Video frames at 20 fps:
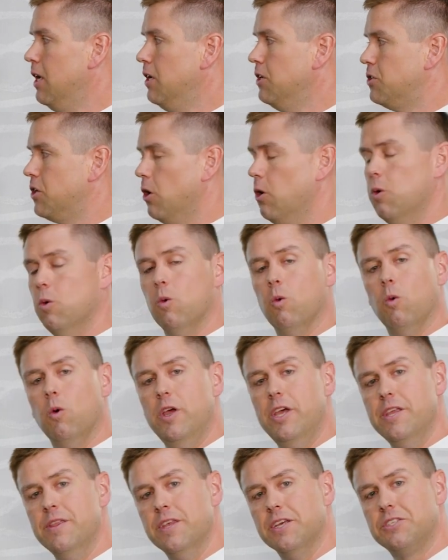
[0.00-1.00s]
So
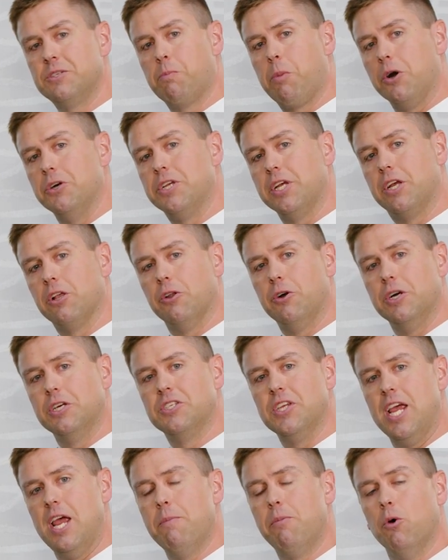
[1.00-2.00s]
in this particular
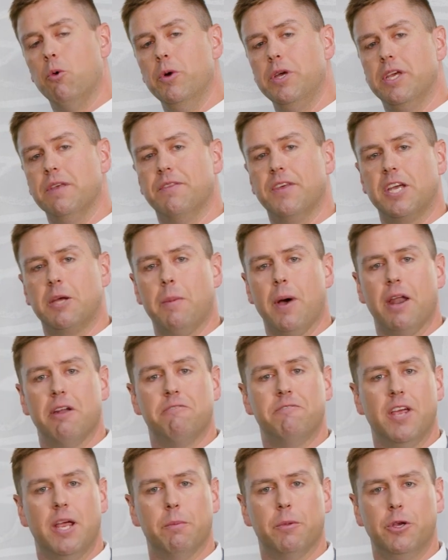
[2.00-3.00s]
example, we can think about a
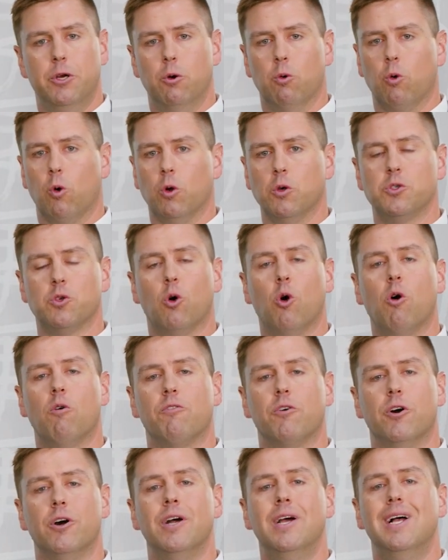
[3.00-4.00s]
family who rolls
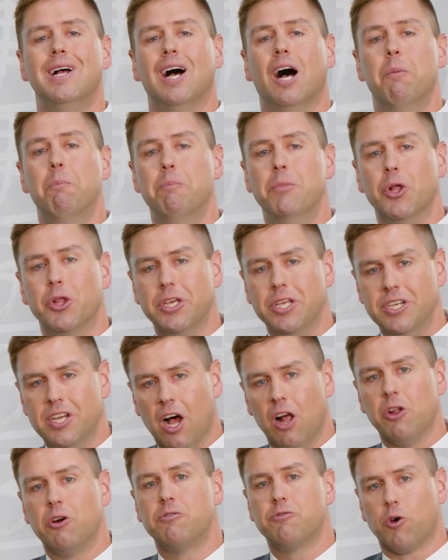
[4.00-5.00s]
over $1 million
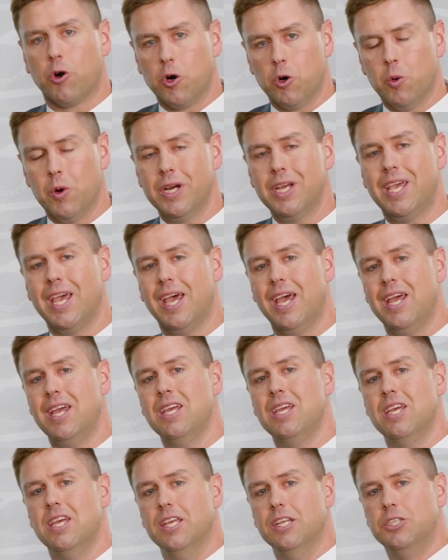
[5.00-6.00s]

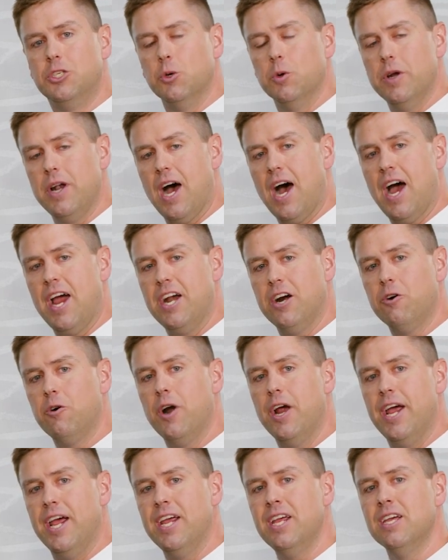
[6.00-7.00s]
401k into an
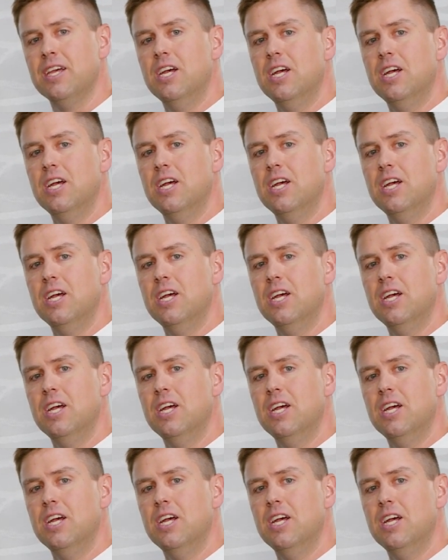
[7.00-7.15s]
IRA.